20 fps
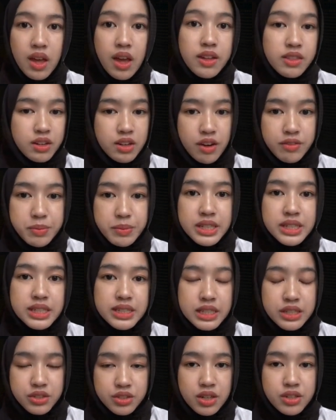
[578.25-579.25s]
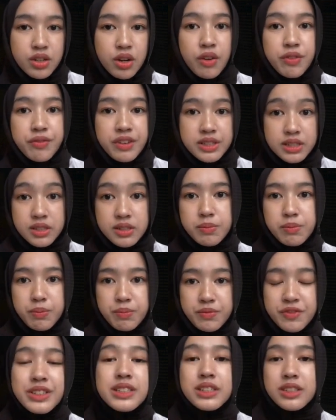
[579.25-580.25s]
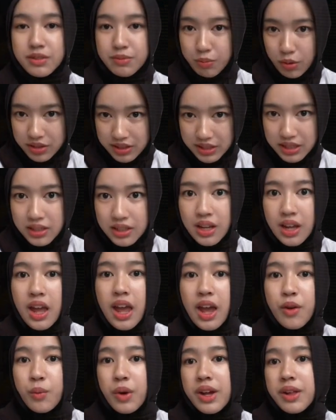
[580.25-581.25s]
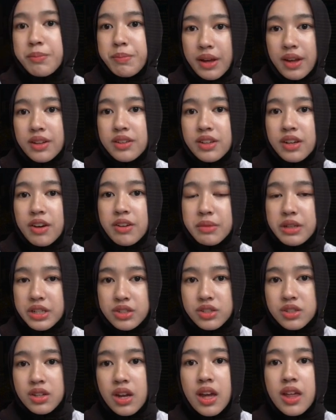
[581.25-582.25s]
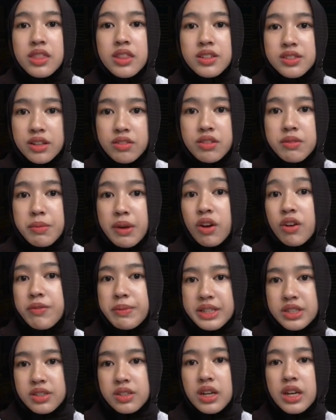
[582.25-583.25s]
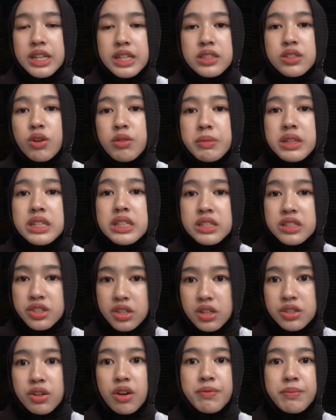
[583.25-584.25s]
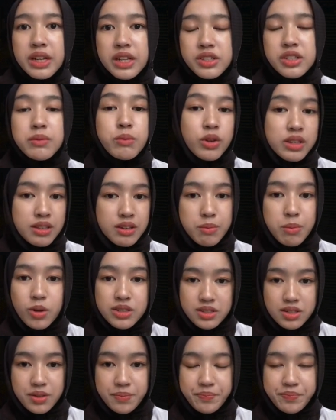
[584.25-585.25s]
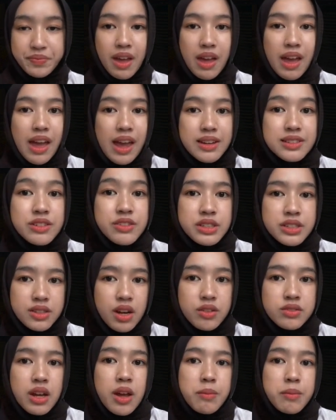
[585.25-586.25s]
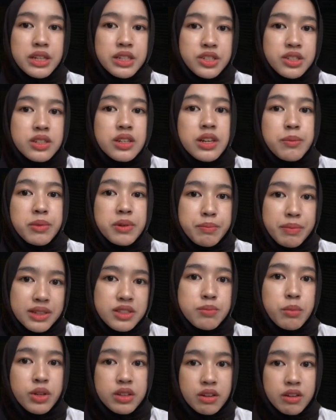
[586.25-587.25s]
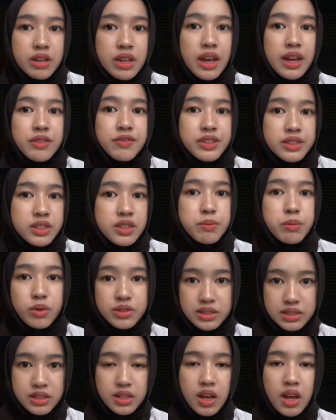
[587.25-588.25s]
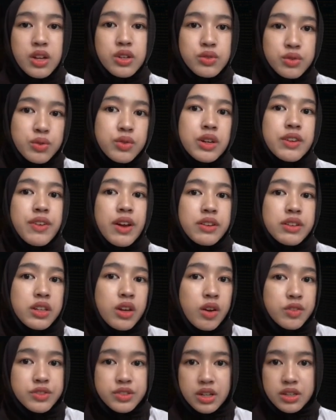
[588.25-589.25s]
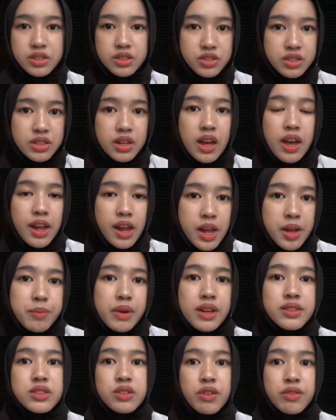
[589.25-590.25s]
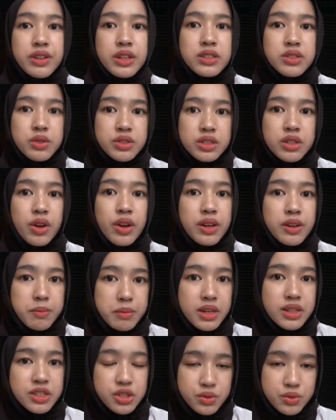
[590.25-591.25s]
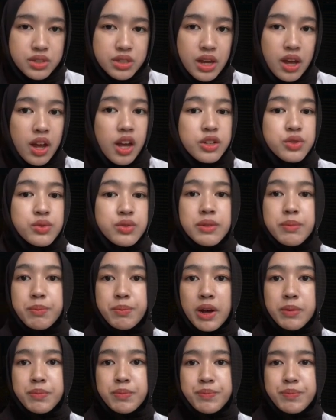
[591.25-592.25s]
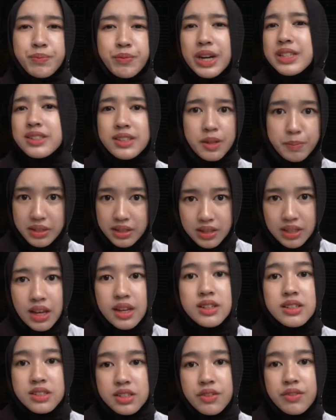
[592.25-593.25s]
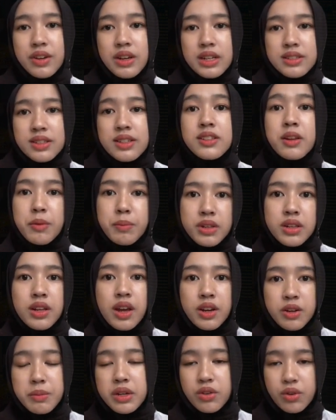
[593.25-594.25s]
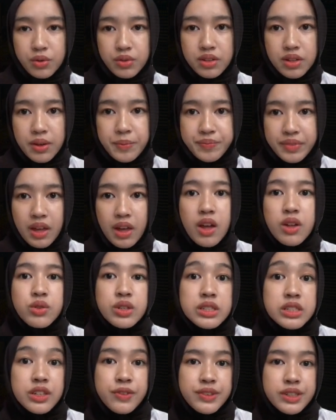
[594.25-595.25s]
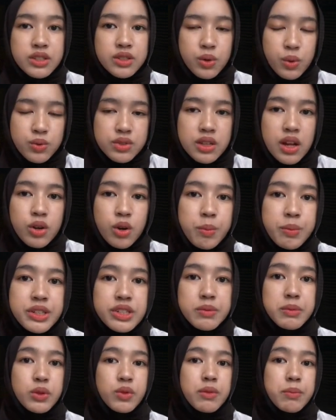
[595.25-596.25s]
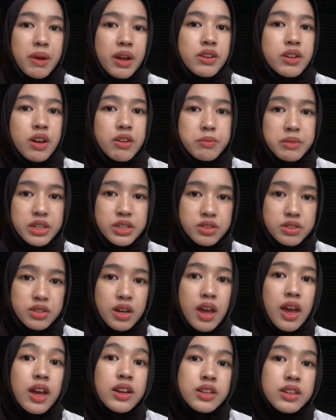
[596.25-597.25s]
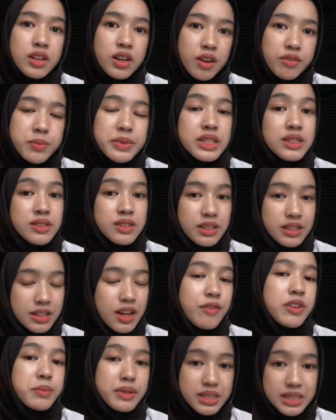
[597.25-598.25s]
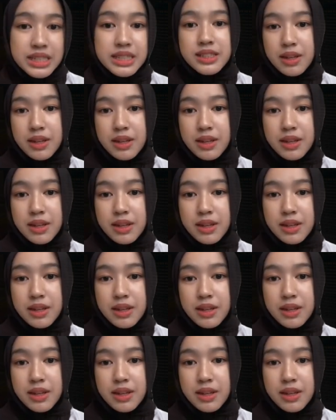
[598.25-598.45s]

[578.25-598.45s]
The government is in charge of fiscal policy, and while Bank Negara Malaysia, the Central Bank of Malaysia, is normally in charge of managing monetary policy. As a result, Malaysia implements monetary and fiscal policy through a variety of strategies aimed at solving socio-economic issues, ensure price stability, and achieve sustainable economic growth. To achieve these goals, cooperation between Bank Negara Malaysia and the government is